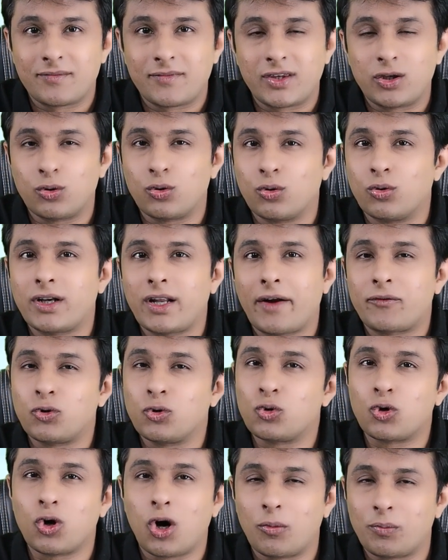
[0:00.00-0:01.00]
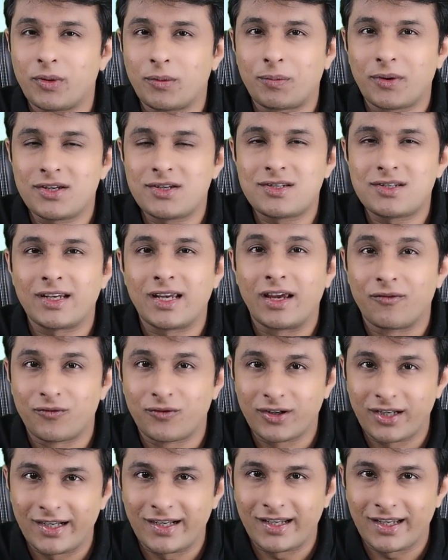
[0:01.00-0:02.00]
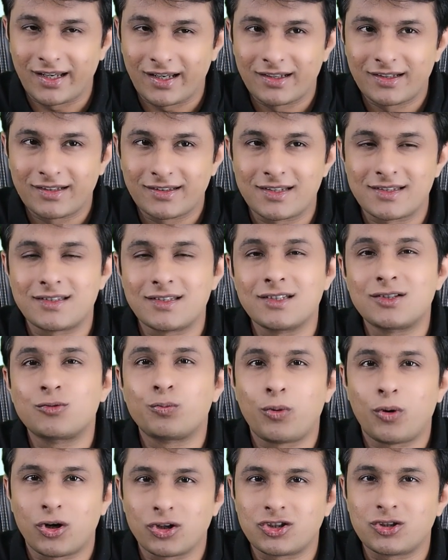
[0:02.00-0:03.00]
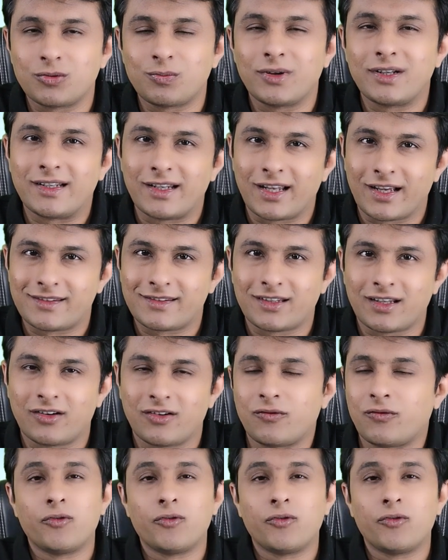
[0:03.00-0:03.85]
You don't have to copy paste every day. This is possible in Excel.